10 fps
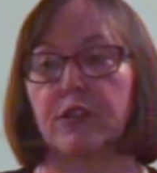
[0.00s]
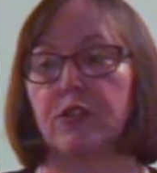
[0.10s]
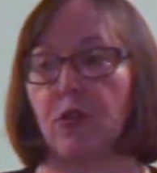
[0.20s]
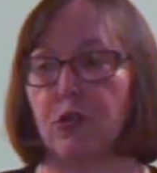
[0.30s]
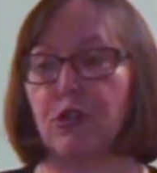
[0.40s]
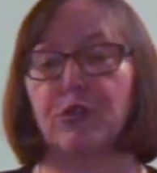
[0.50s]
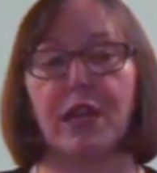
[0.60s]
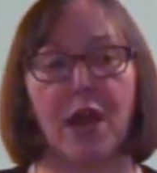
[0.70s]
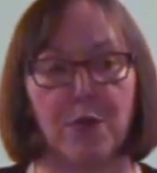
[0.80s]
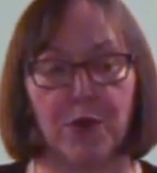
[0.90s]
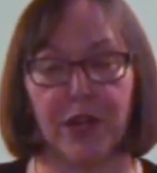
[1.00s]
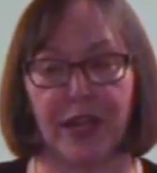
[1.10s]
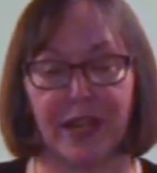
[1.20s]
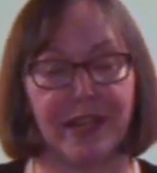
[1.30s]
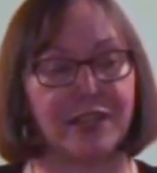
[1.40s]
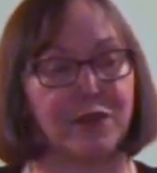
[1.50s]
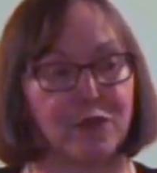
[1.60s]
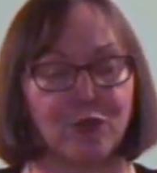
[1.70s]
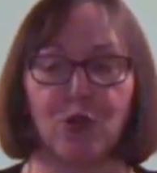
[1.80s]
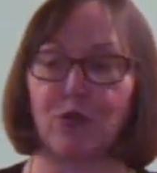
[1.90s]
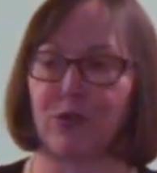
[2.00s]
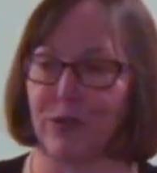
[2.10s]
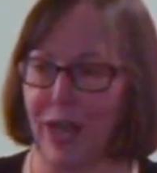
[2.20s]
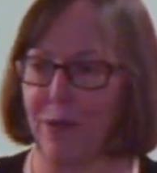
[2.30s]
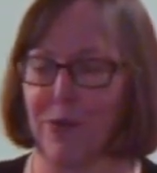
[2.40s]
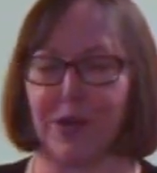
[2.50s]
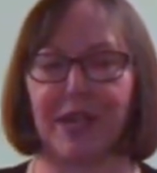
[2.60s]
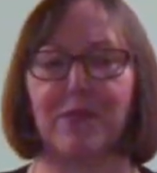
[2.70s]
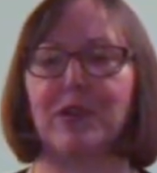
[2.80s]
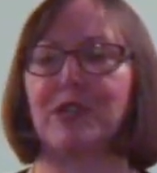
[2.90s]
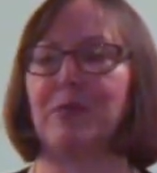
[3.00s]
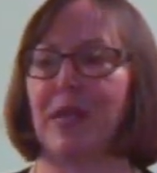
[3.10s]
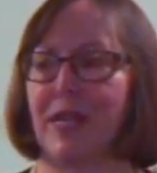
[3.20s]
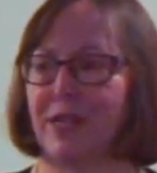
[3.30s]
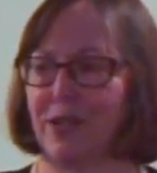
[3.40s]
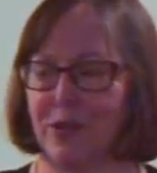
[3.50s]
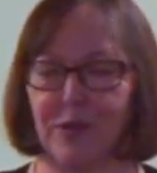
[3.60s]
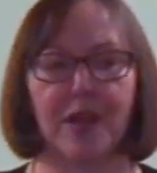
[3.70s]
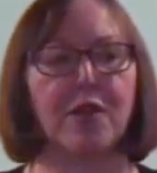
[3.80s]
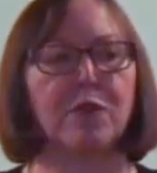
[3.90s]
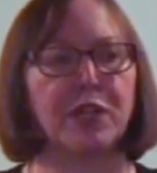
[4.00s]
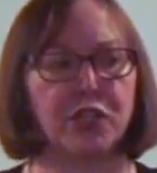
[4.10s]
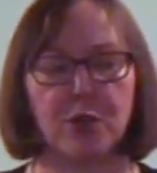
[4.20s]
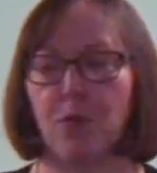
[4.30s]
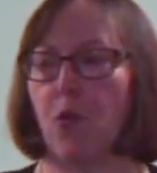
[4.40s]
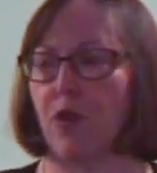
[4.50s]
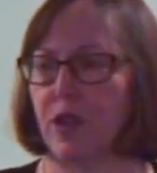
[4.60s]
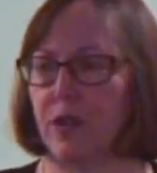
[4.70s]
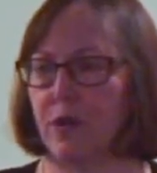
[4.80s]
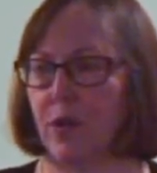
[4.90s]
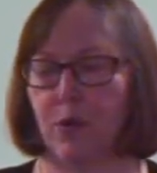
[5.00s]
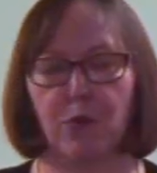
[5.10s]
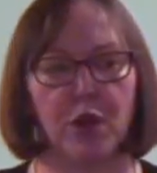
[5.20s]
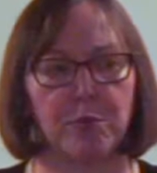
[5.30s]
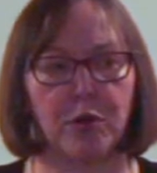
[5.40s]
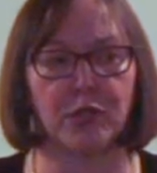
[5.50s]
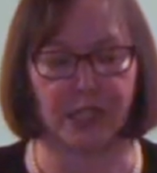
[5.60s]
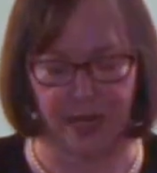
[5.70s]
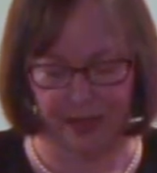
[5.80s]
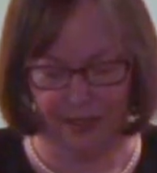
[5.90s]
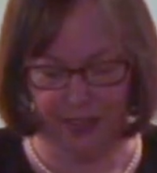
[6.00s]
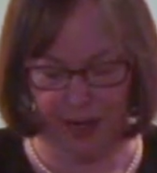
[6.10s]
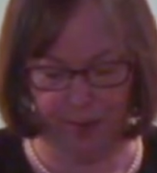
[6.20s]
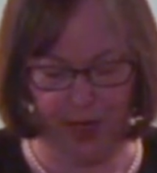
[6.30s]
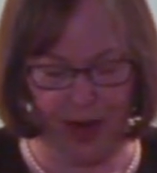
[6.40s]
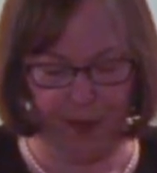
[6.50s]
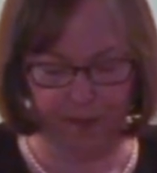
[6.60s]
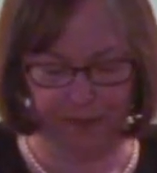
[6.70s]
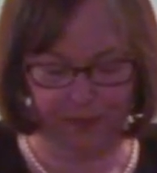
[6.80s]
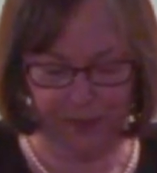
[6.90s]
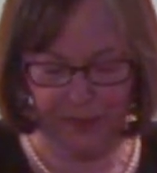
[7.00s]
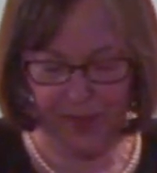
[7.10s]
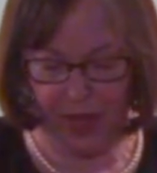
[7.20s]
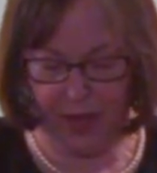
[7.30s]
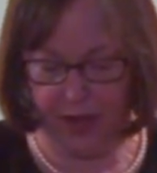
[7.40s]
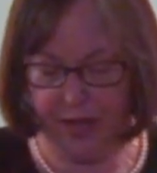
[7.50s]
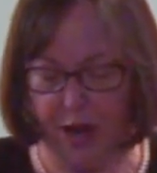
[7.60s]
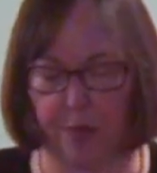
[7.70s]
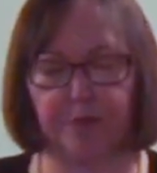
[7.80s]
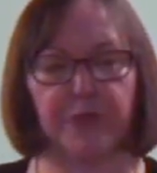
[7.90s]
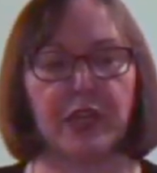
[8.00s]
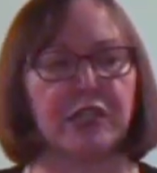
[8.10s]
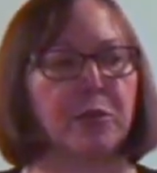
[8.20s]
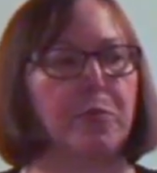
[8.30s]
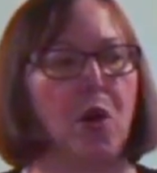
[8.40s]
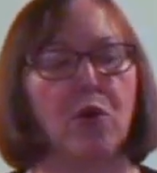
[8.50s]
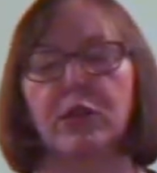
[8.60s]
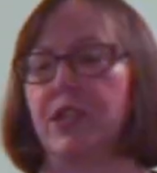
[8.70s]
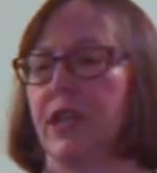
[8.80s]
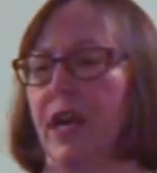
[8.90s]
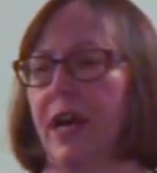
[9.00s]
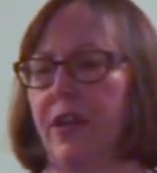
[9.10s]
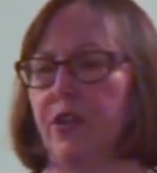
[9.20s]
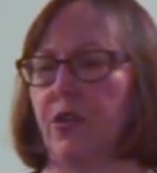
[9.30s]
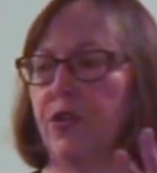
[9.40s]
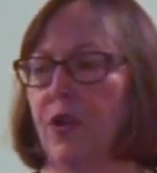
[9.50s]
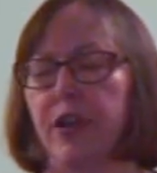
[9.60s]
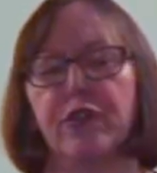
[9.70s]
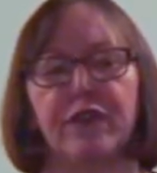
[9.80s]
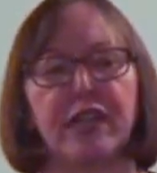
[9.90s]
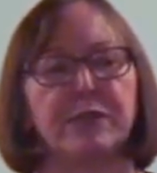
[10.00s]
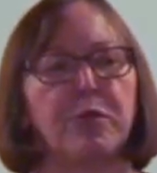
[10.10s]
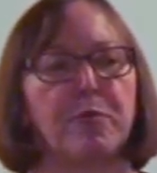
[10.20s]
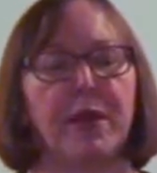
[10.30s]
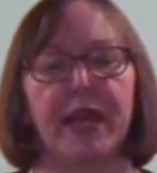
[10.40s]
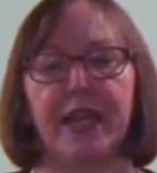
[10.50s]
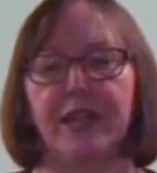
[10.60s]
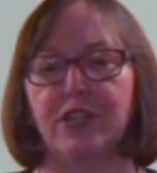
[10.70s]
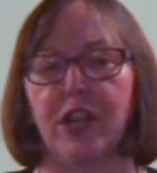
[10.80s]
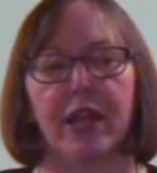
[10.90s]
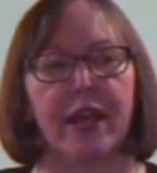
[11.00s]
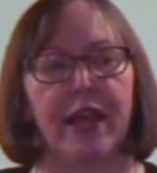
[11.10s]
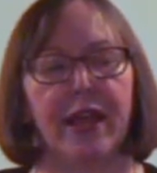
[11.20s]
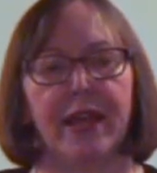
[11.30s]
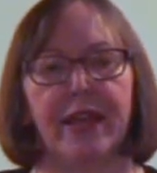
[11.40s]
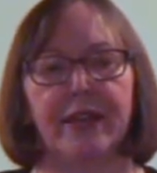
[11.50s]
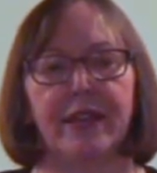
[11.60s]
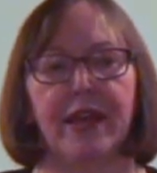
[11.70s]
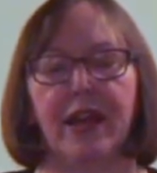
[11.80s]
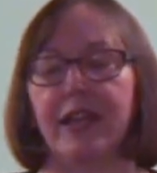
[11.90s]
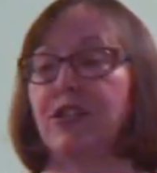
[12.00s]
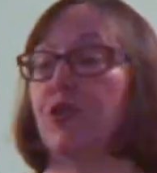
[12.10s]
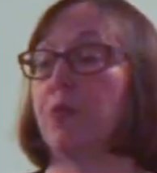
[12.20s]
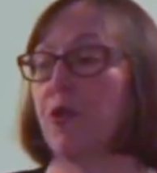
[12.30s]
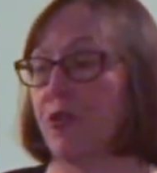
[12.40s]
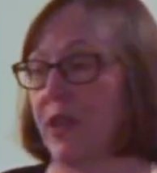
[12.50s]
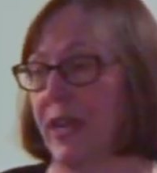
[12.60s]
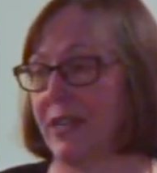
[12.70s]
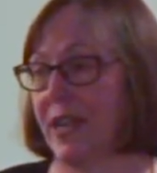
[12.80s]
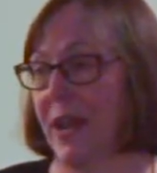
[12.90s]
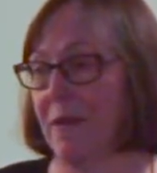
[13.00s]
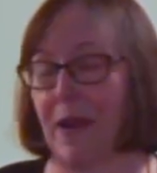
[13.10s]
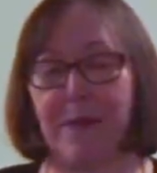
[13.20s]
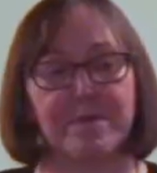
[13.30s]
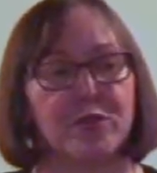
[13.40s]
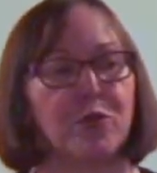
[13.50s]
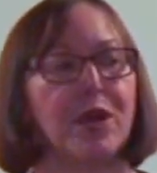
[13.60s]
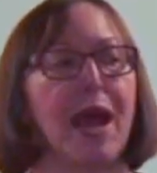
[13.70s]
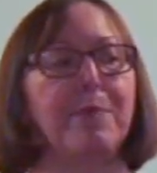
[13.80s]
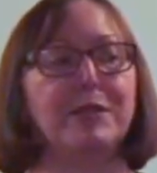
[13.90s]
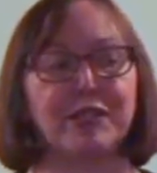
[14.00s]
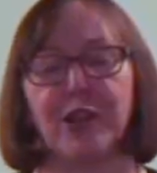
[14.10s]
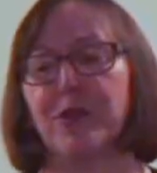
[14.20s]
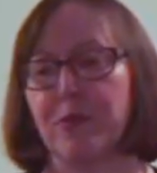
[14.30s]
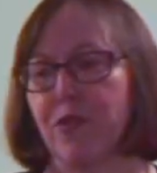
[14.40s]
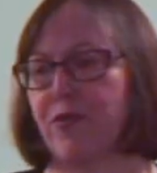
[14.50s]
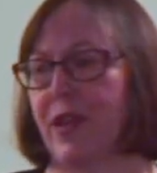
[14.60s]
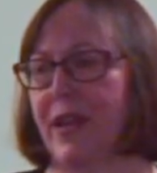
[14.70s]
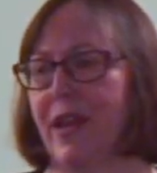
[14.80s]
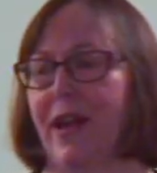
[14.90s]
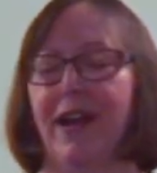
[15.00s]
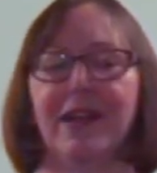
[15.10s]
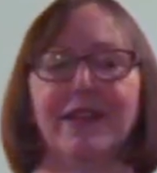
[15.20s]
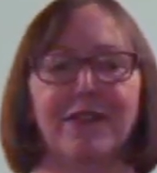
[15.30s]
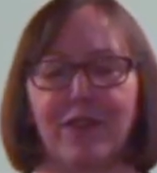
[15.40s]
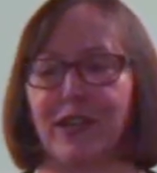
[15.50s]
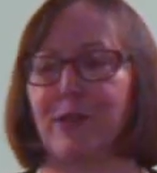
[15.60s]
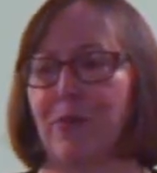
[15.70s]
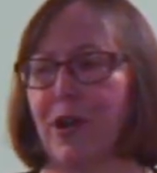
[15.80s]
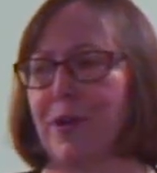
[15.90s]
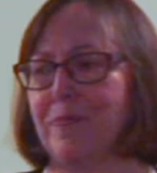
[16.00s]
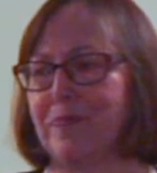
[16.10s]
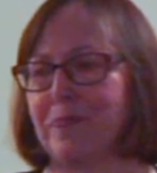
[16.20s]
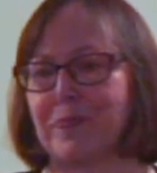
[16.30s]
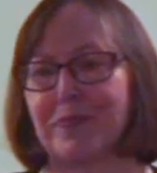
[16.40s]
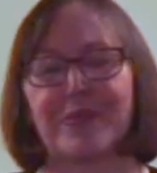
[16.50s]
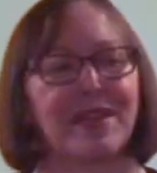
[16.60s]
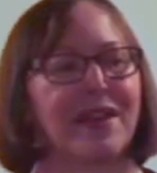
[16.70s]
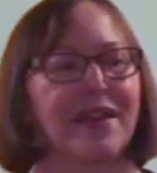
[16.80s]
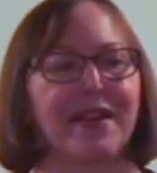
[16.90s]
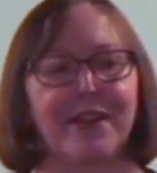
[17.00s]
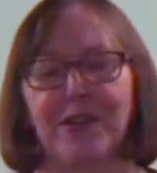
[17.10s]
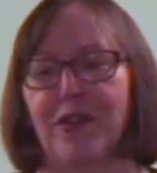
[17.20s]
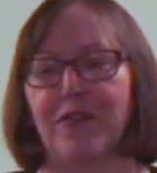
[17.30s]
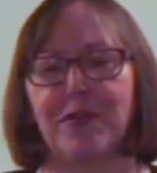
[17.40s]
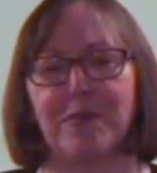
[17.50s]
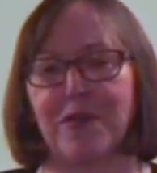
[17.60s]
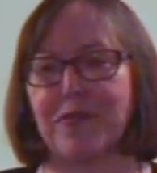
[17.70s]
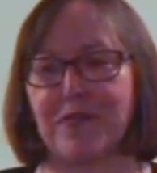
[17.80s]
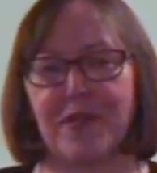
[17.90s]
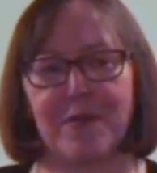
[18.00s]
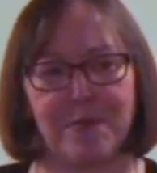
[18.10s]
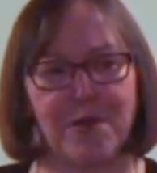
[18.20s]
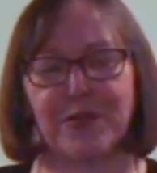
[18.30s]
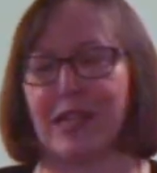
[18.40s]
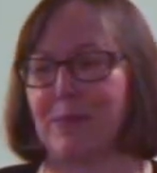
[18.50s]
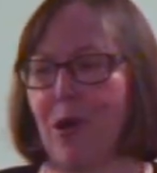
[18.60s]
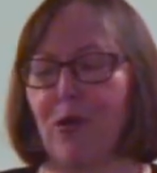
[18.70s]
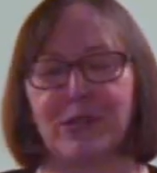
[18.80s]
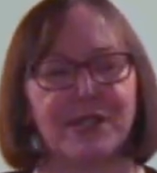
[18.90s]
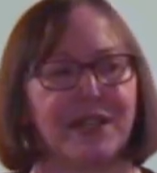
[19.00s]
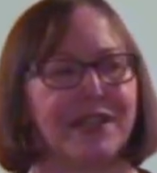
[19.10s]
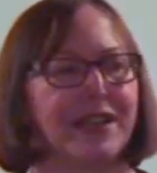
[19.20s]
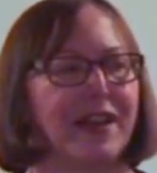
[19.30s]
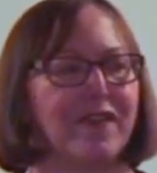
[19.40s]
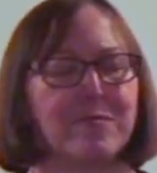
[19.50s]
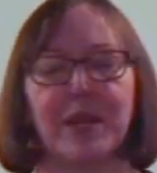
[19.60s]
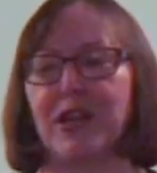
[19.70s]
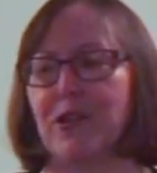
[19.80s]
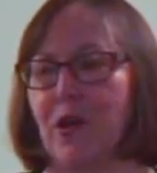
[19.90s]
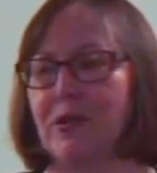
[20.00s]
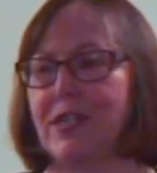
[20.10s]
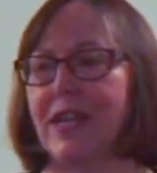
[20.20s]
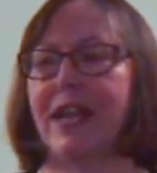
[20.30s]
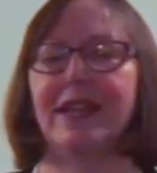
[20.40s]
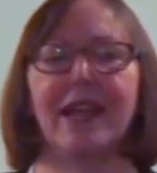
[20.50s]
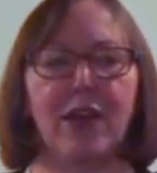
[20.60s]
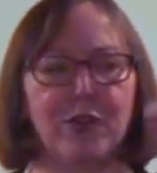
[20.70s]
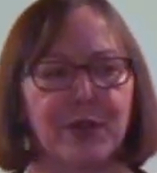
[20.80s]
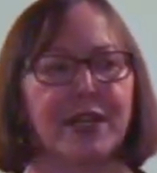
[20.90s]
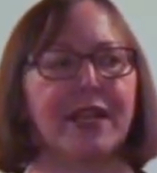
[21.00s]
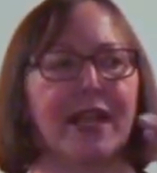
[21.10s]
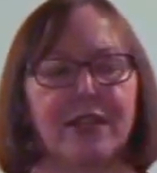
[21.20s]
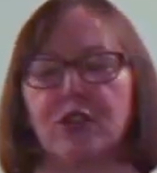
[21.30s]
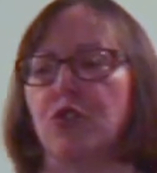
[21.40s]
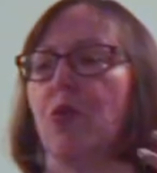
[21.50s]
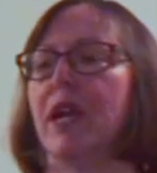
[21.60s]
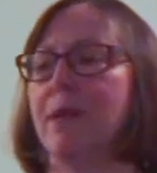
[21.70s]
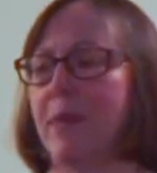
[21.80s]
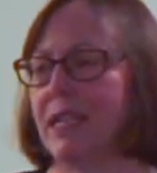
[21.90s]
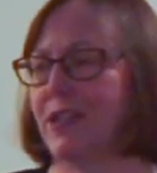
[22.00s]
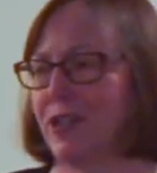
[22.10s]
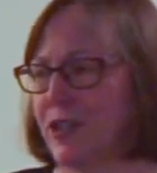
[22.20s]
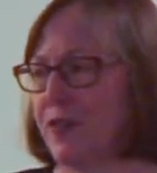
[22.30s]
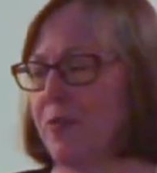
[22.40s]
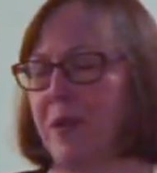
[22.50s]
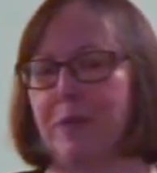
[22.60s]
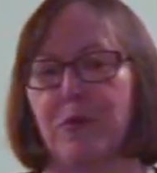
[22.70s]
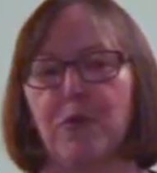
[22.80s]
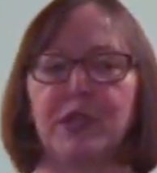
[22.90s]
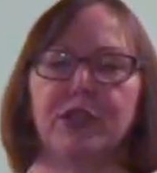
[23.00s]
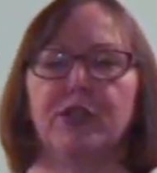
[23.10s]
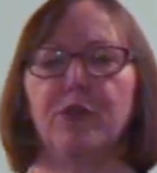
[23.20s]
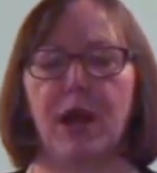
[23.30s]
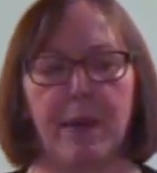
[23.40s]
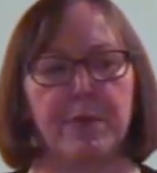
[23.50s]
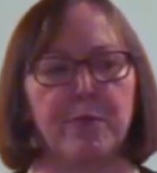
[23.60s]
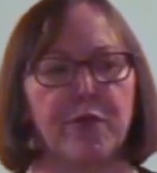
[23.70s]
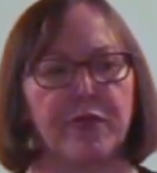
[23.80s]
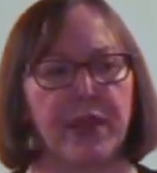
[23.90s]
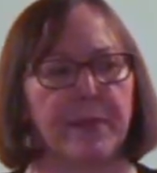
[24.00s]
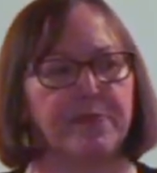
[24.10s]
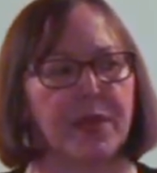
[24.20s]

Social networking is for social networking, which means you're reaching more than one person at the same time. Now, suppose uh, you know, you're on your Facebook page and uh, it's your birthday today, right? So what happens on your birthday on Facebook? You know, if your birth, birthday's posted, then everybody knows it, and now you're going to get 20 messages from people wishing you a happy birthday.